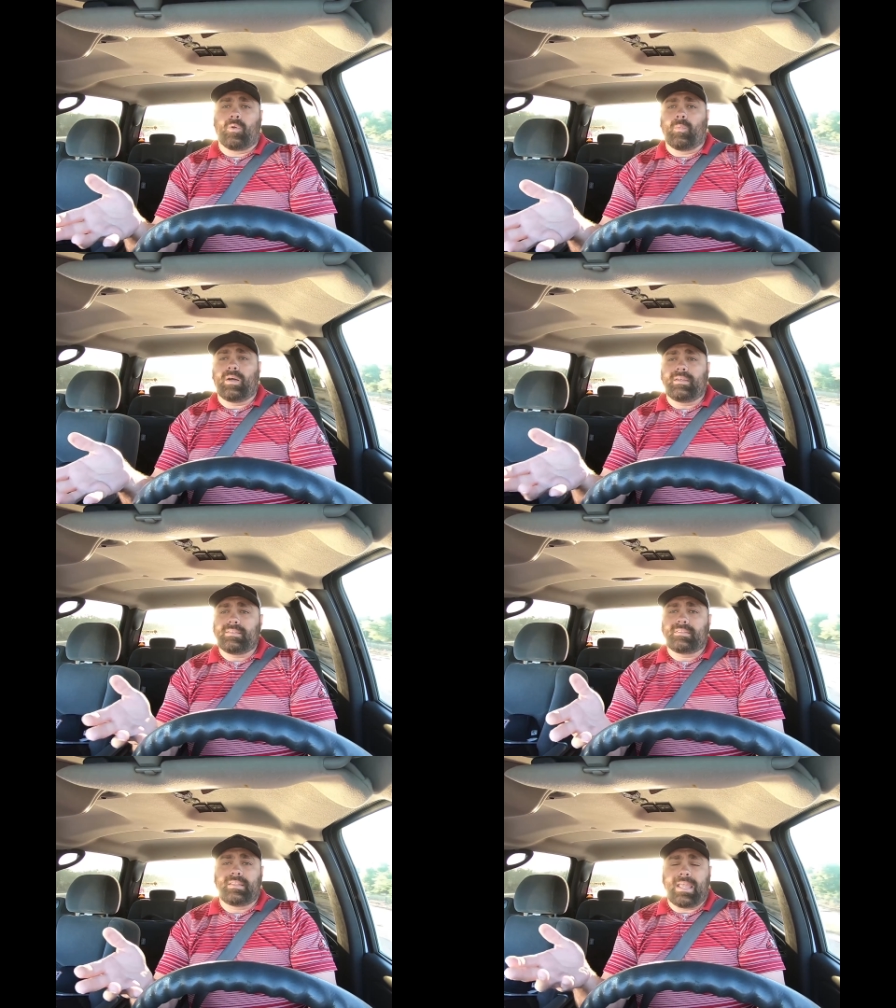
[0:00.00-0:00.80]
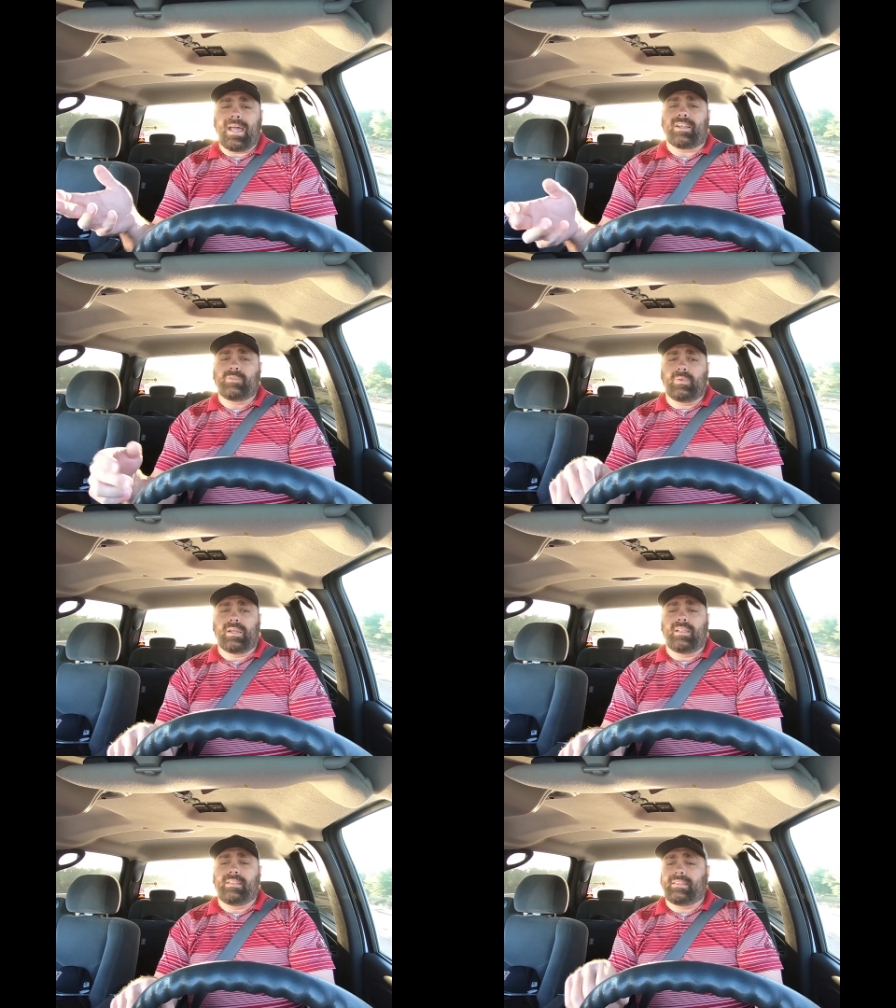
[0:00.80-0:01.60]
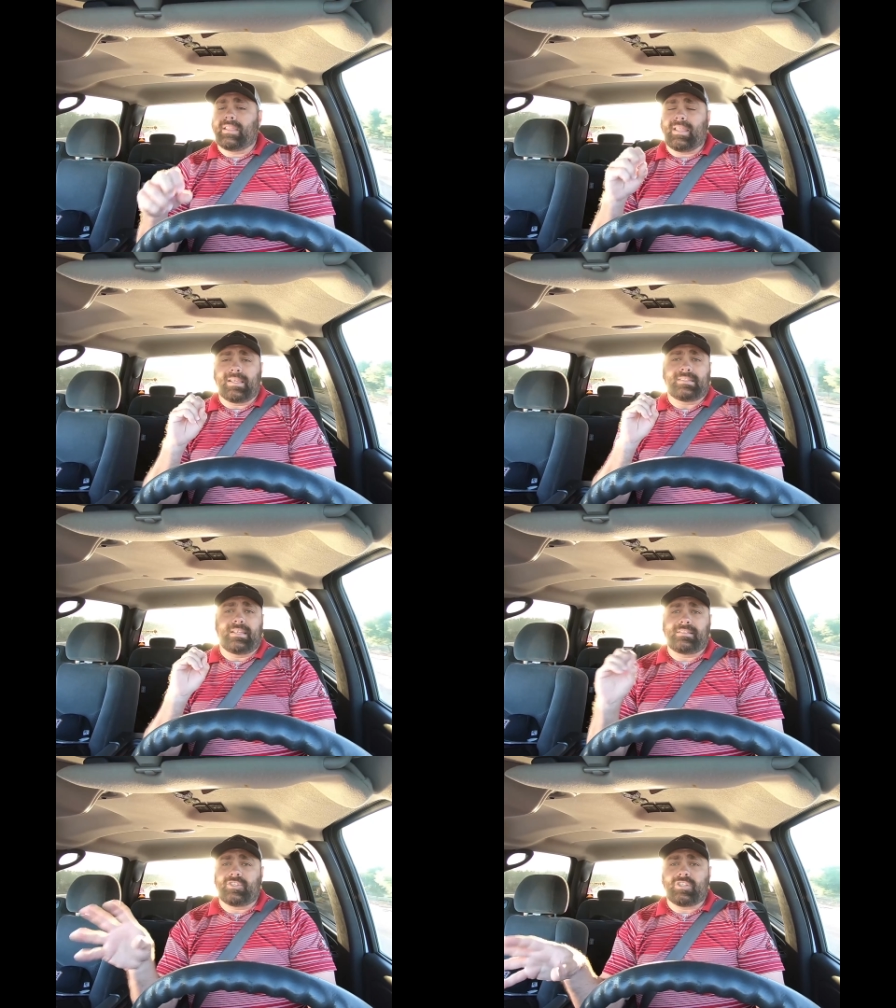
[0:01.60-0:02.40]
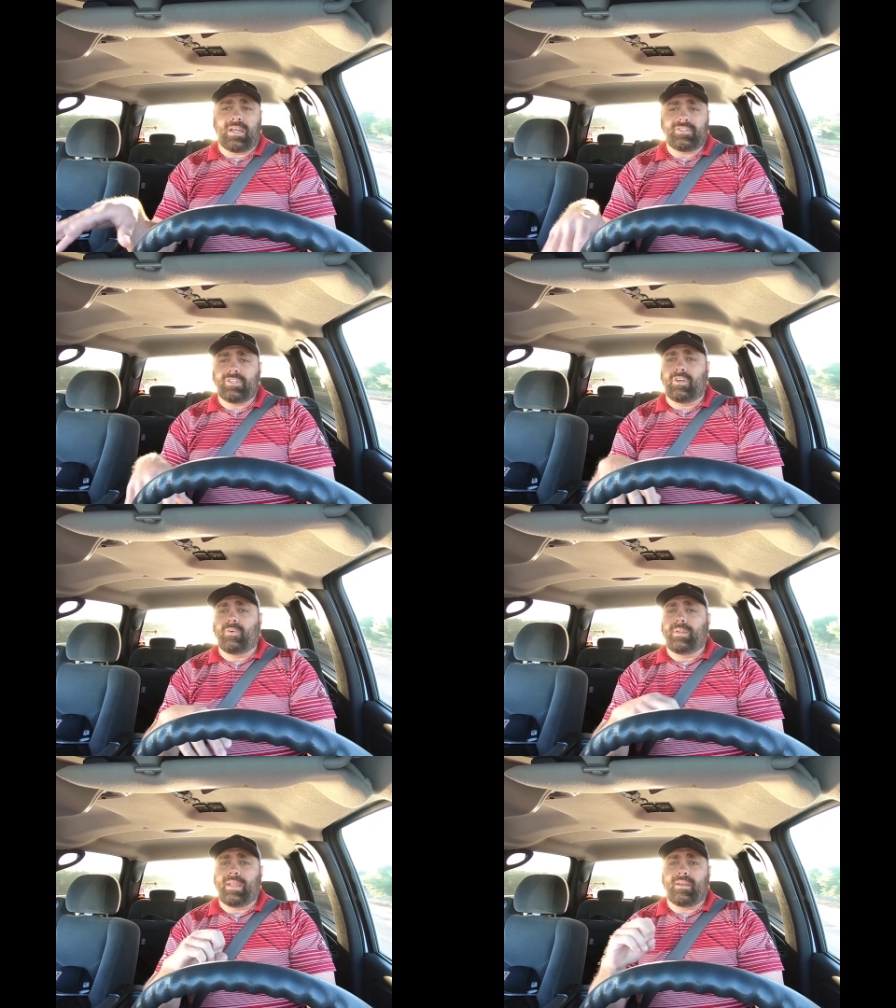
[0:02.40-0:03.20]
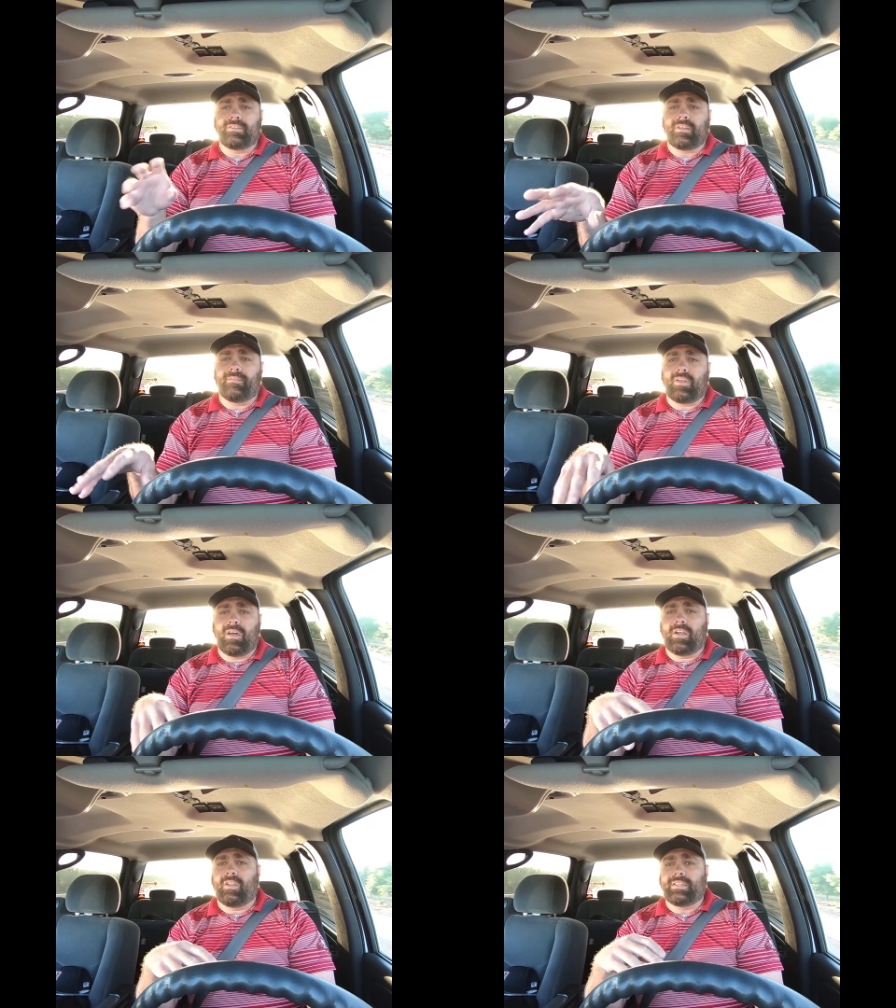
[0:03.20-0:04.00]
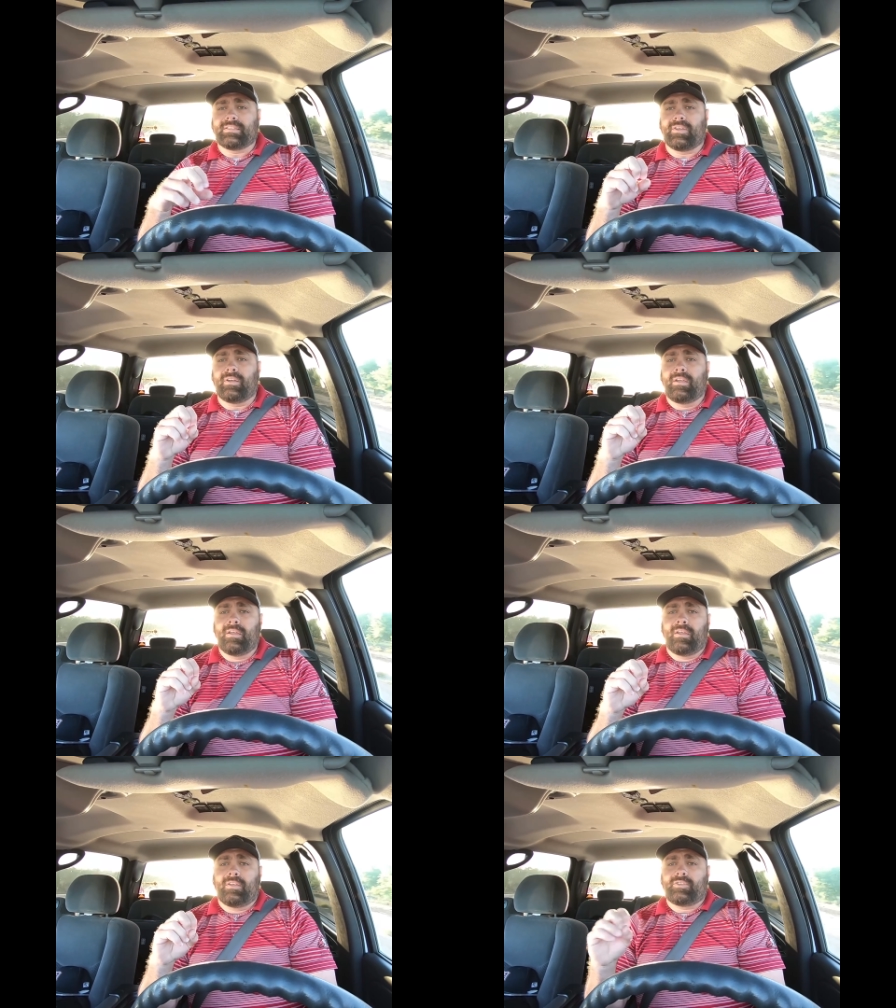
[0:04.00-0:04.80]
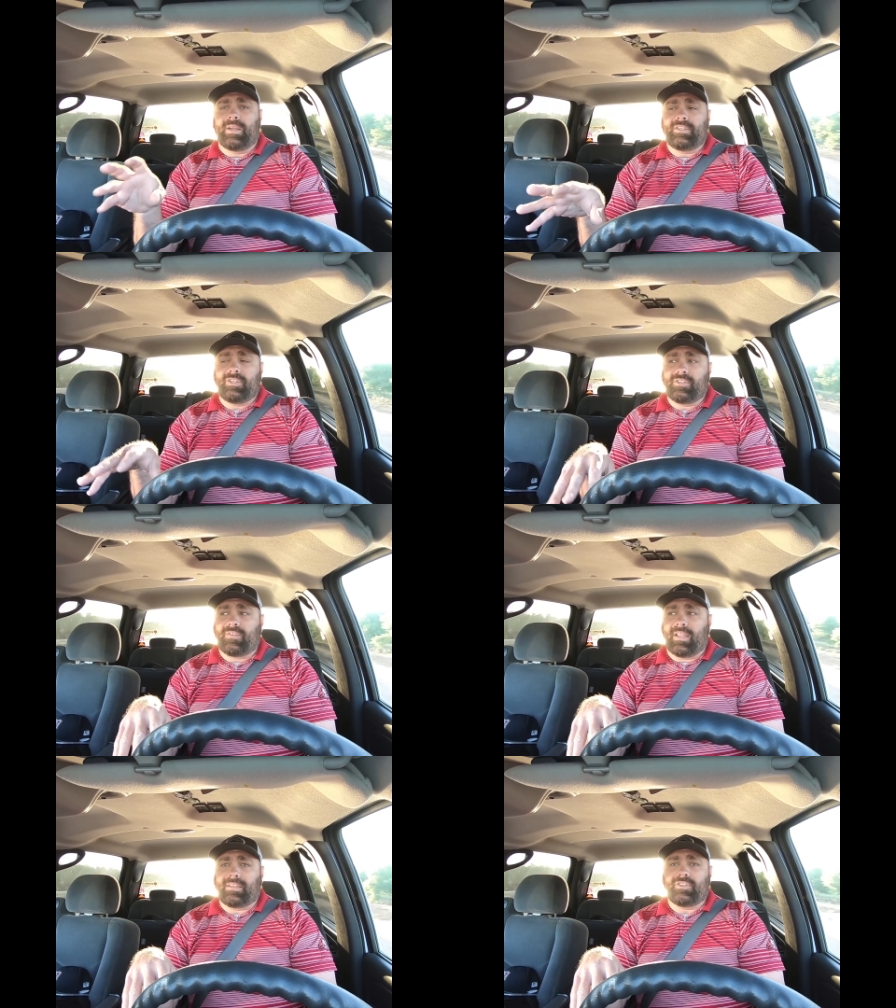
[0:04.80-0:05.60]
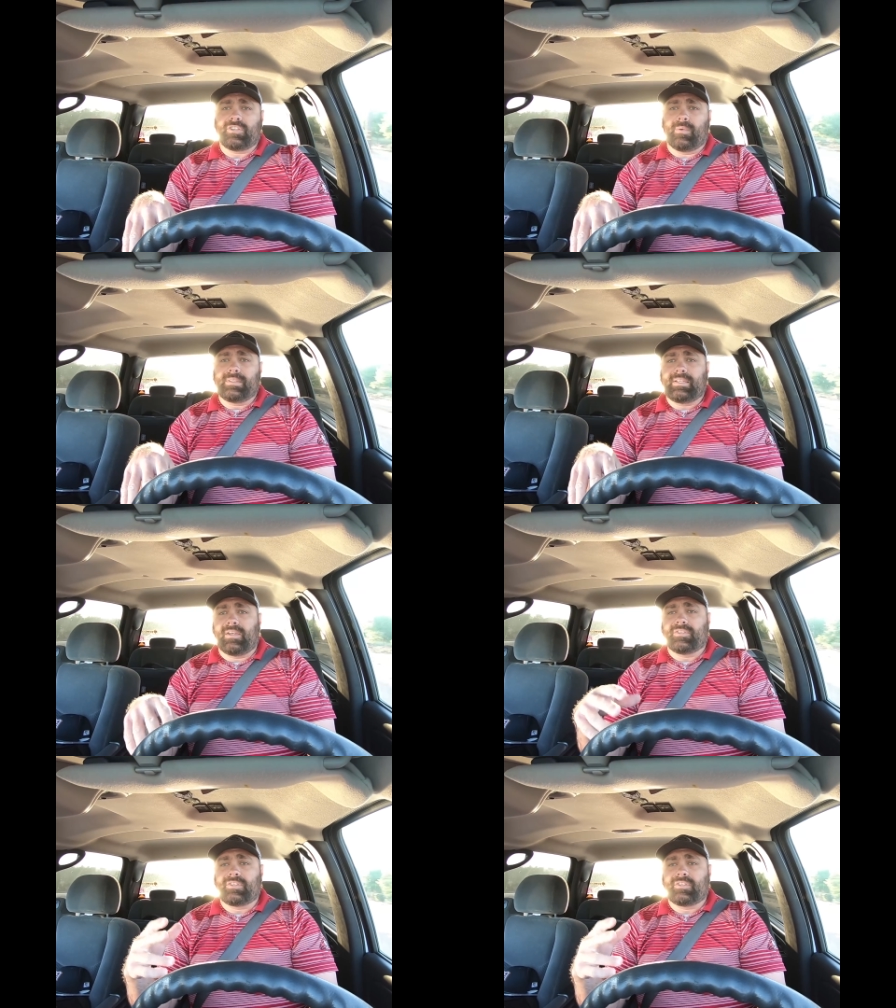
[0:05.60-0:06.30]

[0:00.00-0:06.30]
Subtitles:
was the actual gun that they like sent to SHOT Show and Airsoft Con and all these other trade shows for like the show and tell.